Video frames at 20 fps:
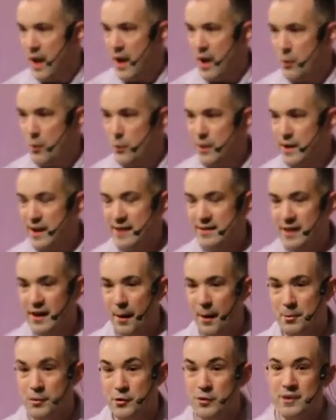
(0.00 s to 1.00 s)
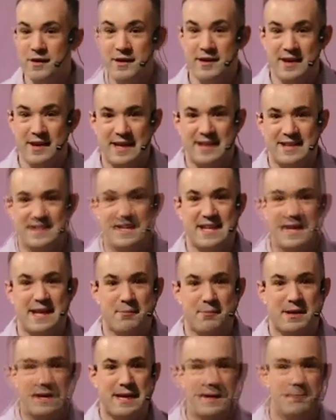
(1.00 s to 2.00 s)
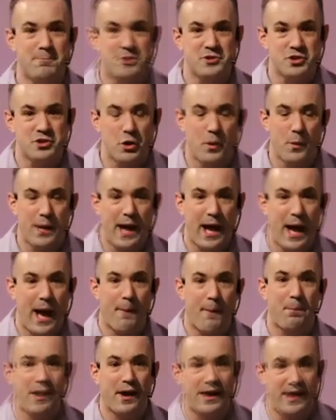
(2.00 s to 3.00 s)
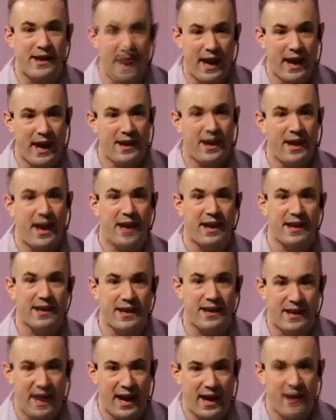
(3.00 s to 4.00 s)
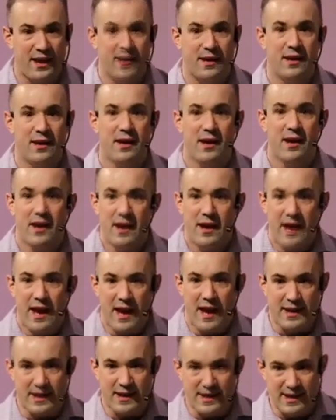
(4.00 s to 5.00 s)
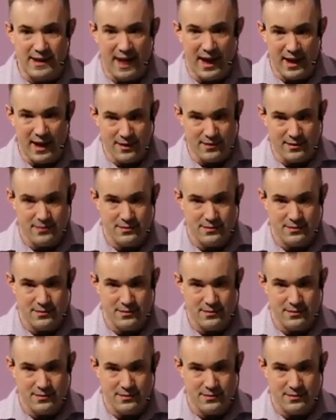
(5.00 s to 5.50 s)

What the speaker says: we get the opportunity to see him keep showing up again and again and again.